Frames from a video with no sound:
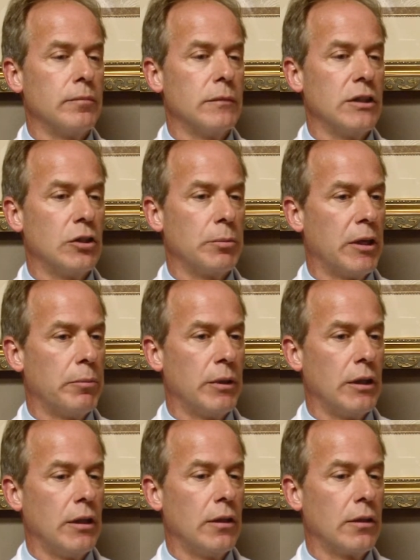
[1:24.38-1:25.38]
These may
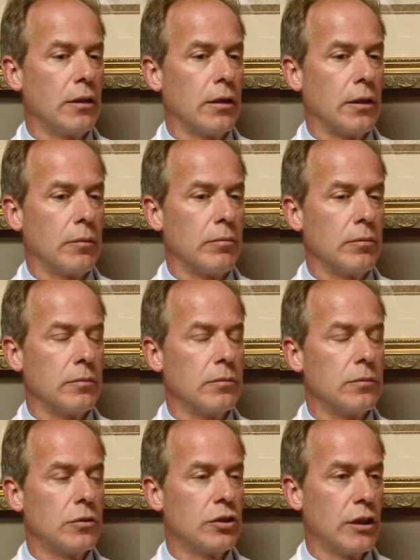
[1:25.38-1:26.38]
be
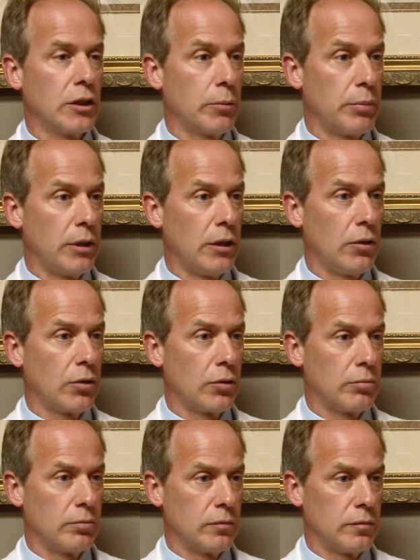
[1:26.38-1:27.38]
syncope
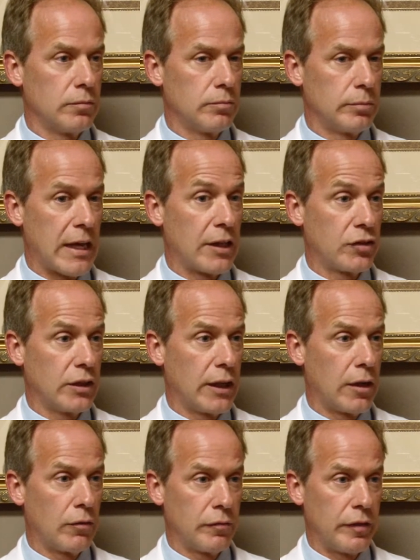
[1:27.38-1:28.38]
or passing
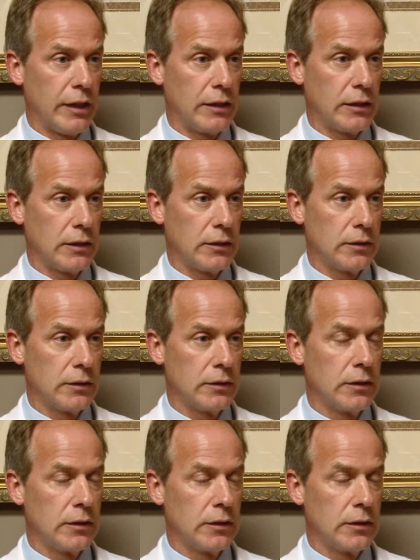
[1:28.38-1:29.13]
out, fainting,